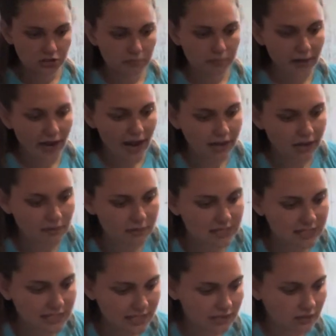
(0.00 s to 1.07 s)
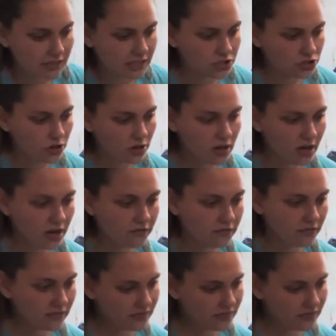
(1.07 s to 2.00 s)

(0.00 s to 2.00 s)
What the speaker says: her back, I'm gonna take the leash off.